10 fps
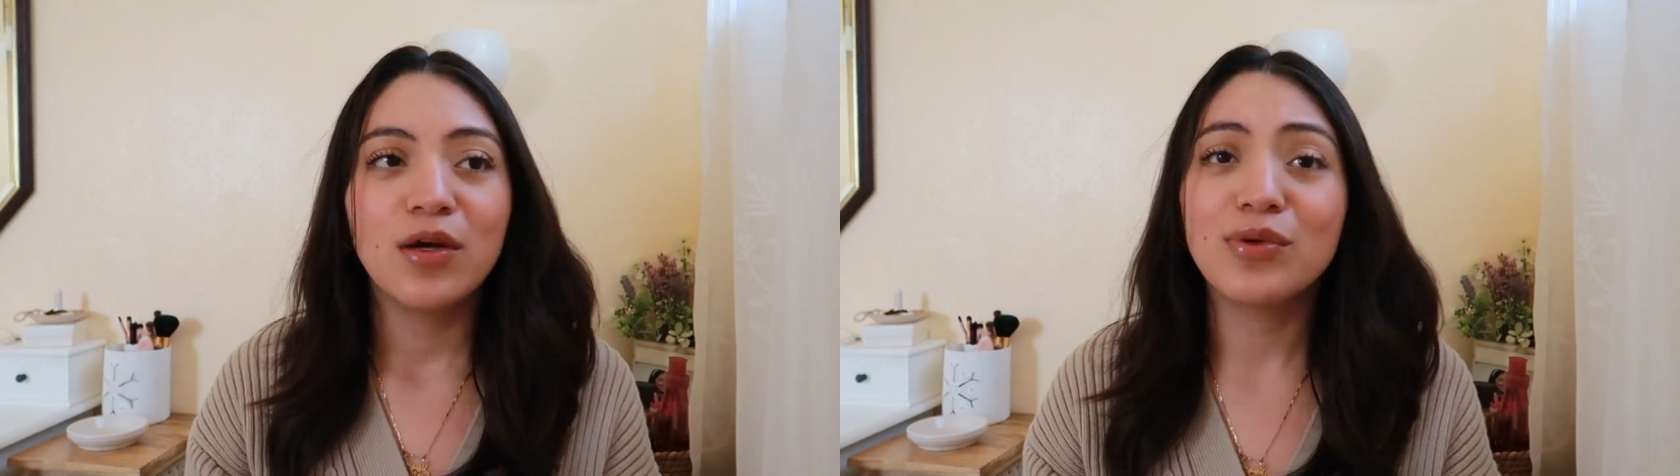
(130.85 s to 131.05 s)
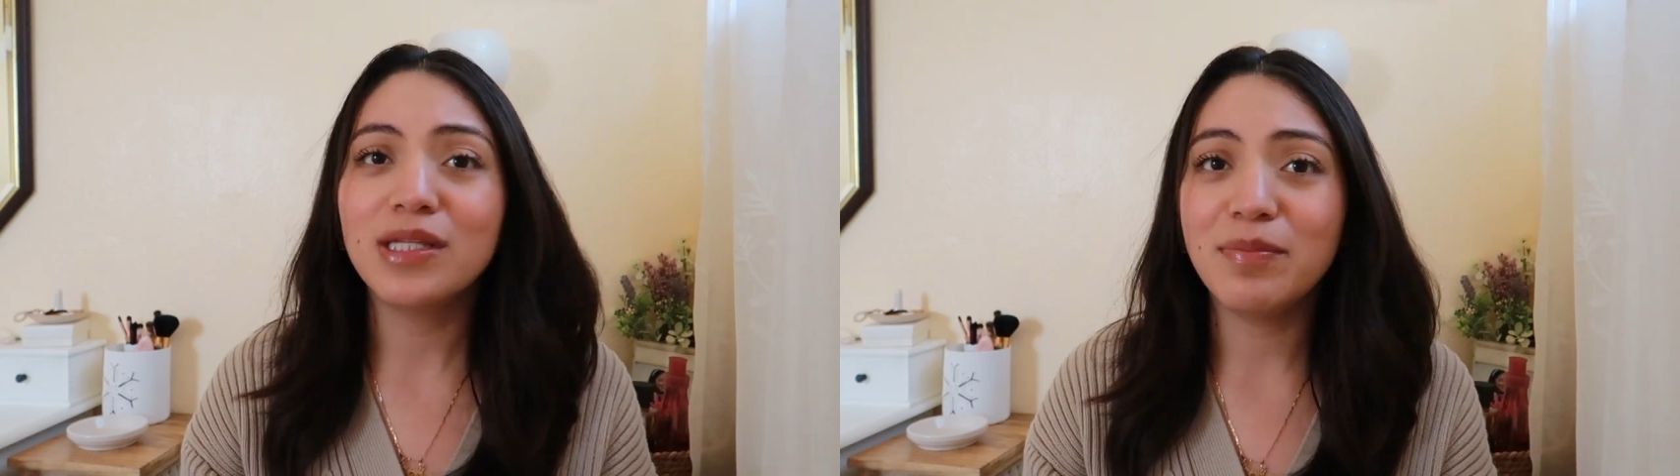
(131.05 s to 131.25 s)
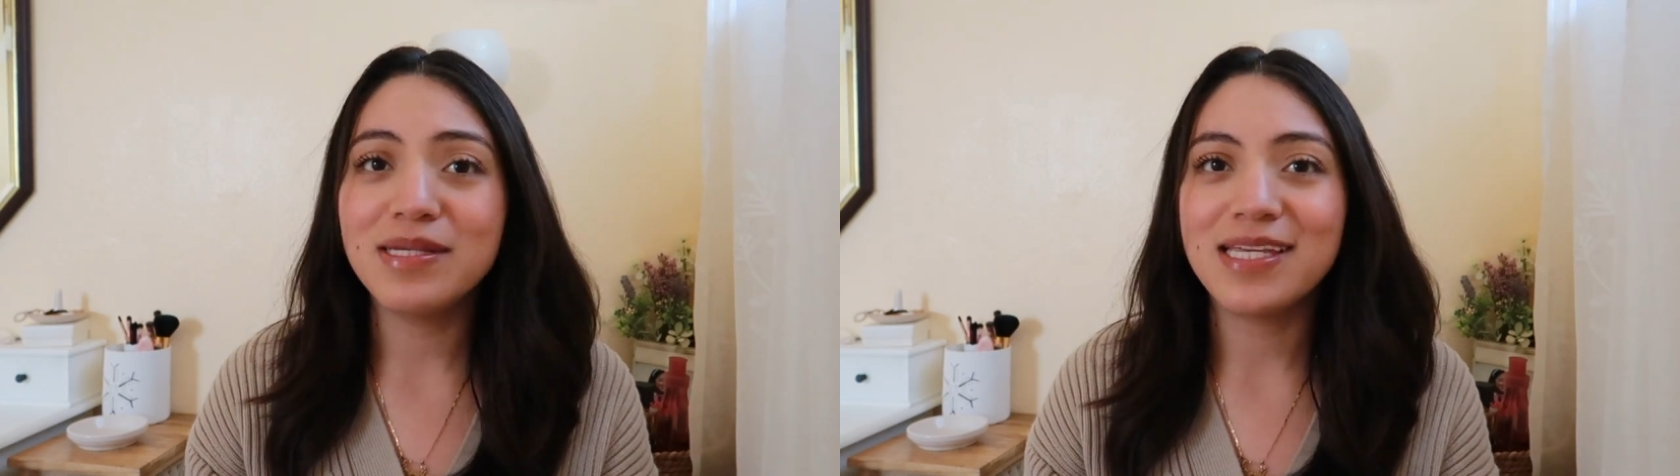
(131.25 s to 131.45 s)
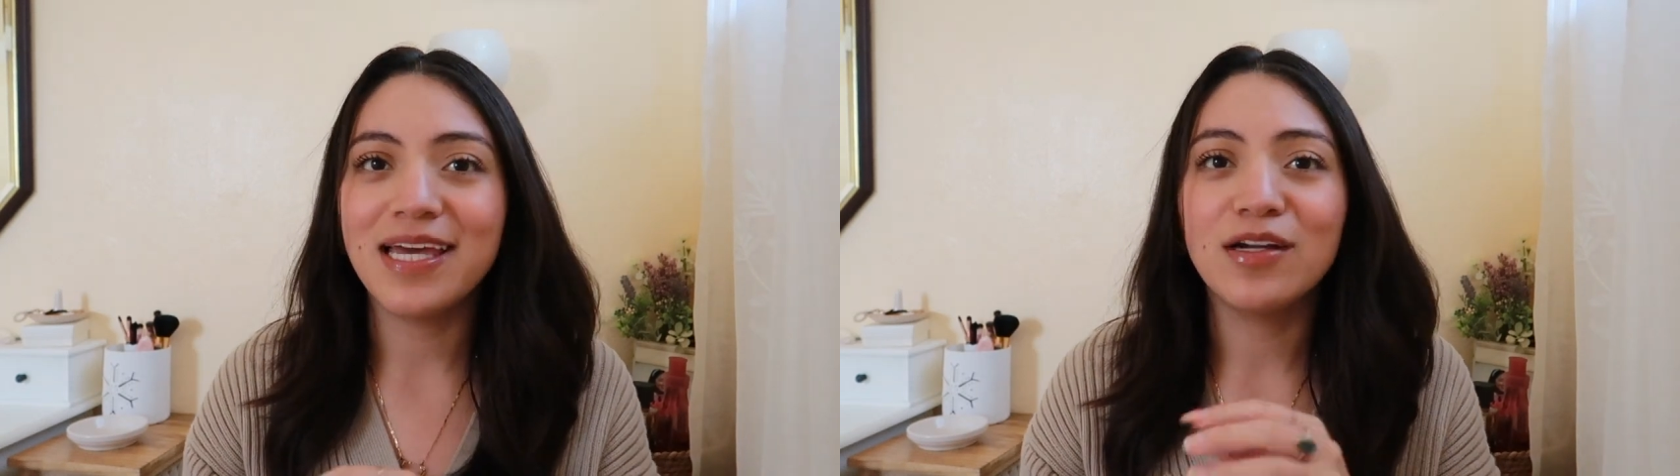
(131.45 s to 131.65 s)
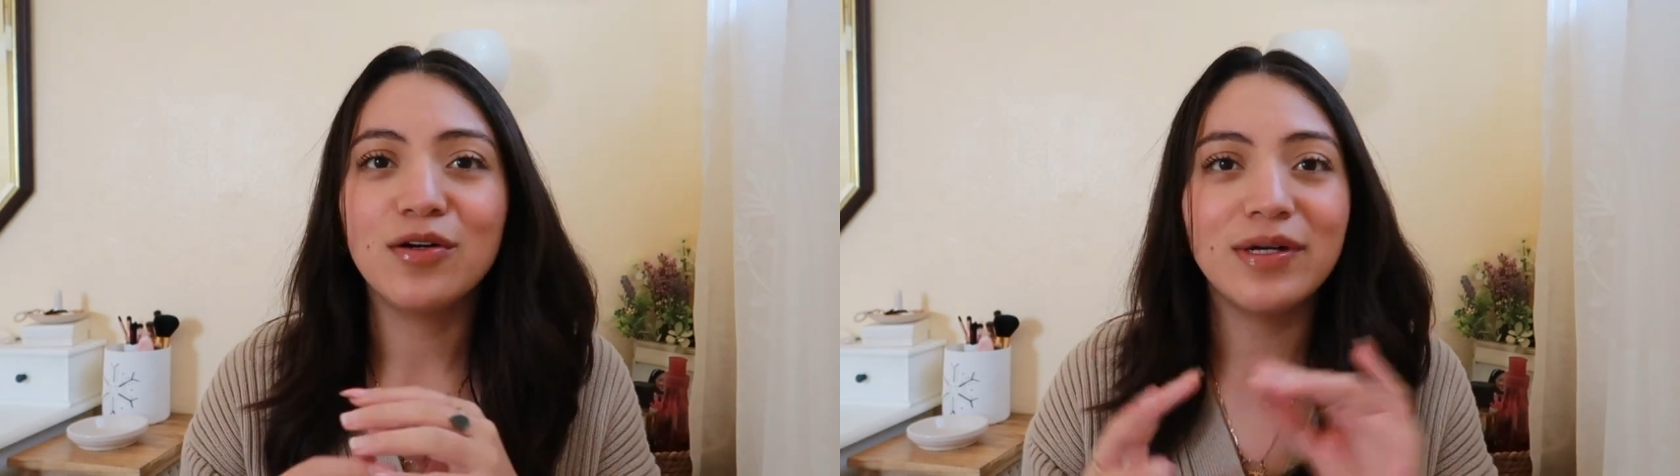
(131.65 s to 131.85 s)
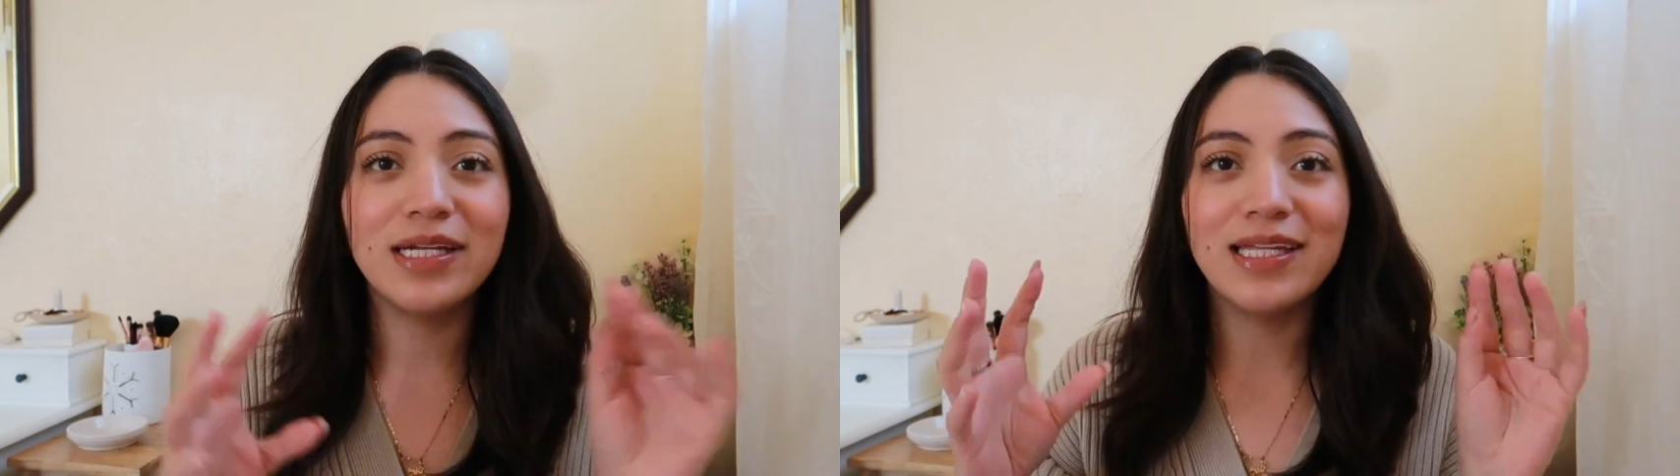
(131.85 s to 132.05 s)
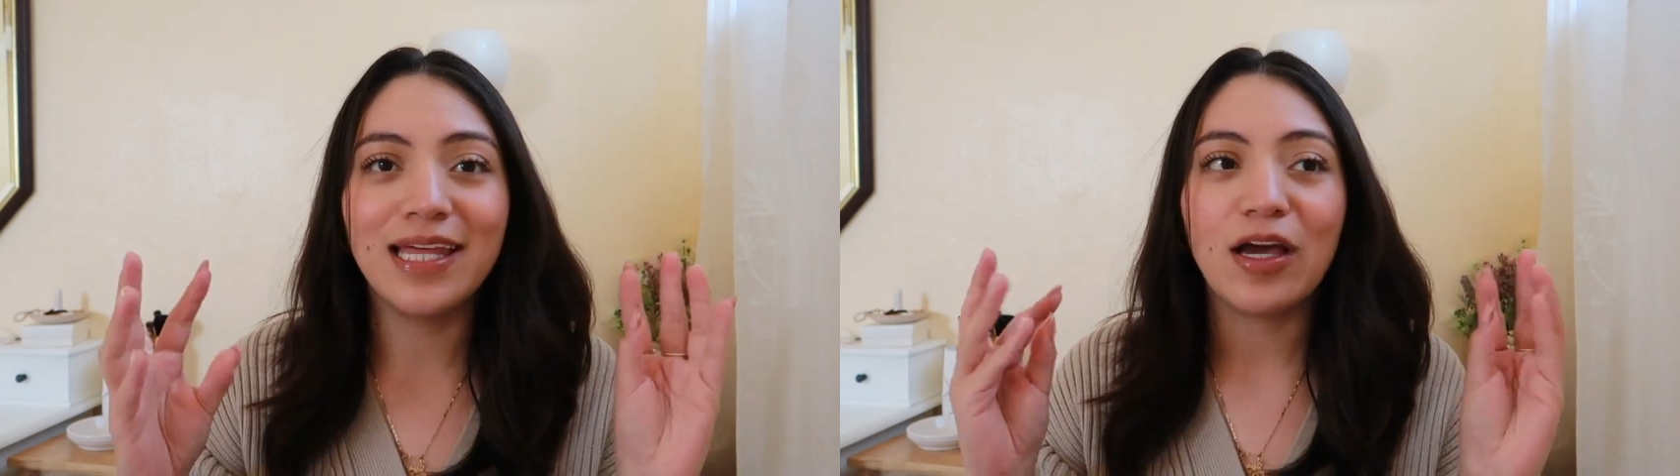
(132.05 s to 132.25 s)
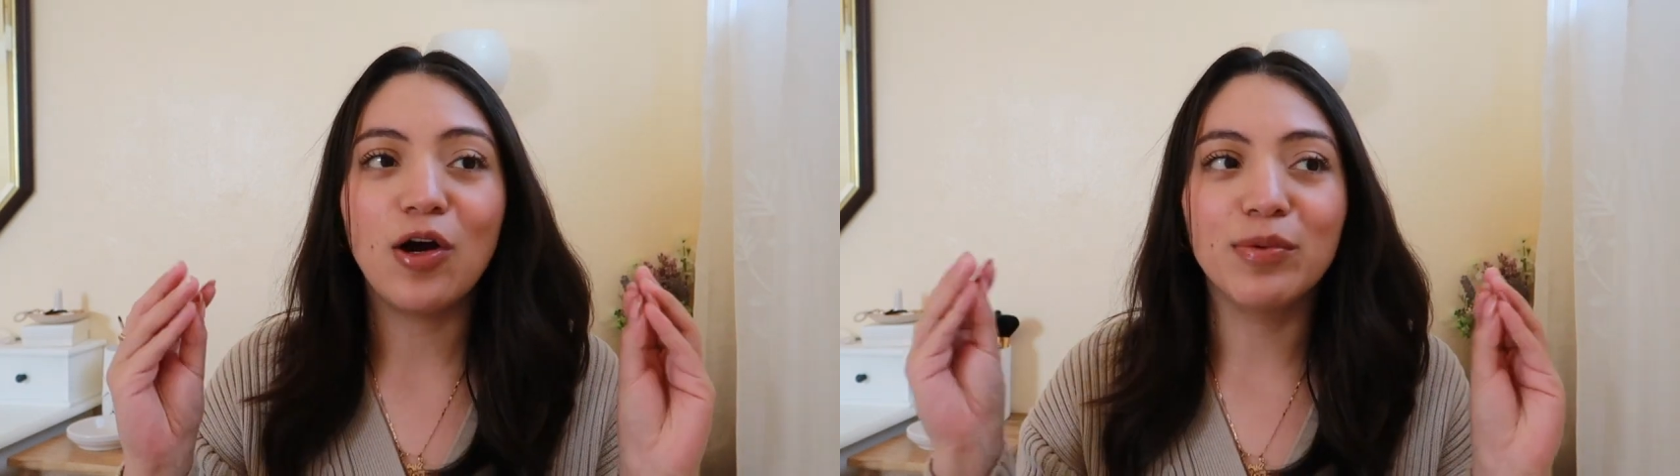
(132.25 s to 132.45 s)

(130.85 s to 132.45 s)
really busy and already like